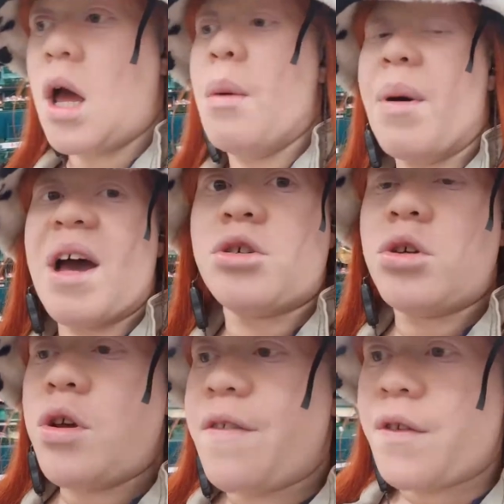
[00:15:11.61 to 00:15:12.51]
but I don't
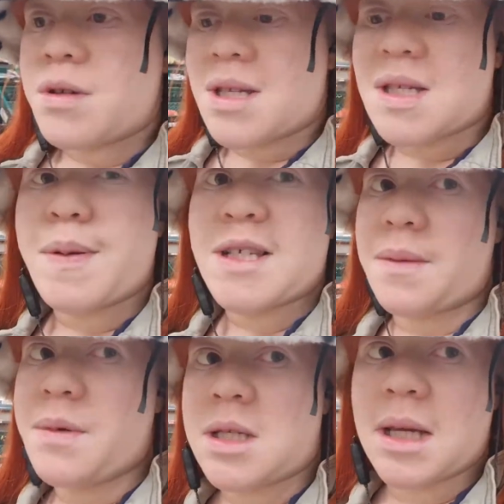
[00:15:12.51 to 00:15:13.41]
know if he was
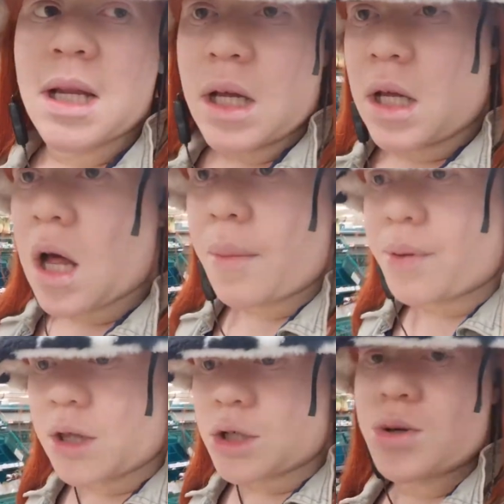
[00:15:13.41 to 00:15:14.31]
expecting me to clean up
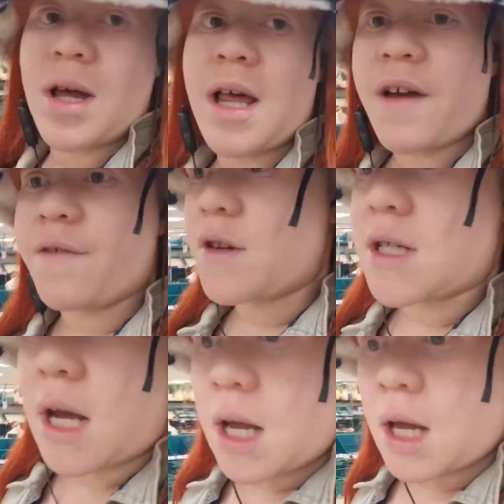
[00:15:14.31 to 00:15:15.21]
the toilet every
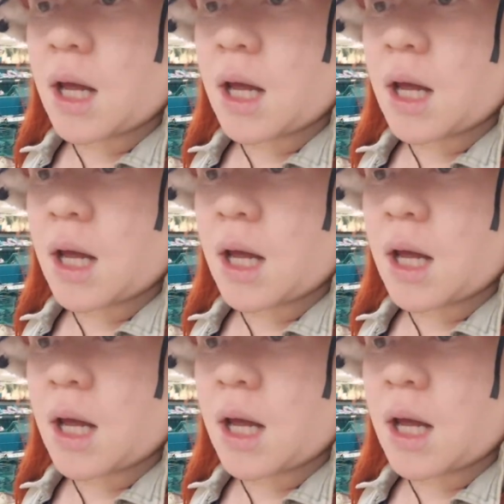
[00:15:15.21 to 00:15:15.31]
day,